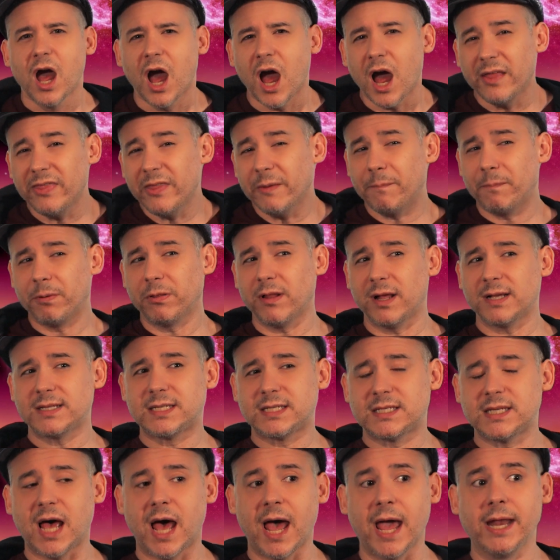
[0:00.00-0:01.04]
On the plus
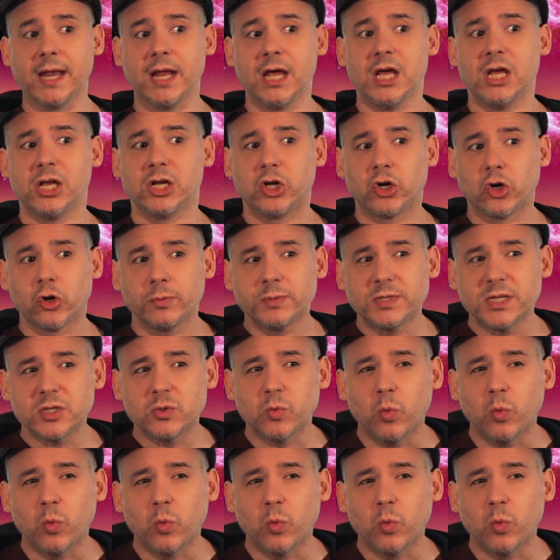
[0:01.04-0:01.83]
side, GURPS'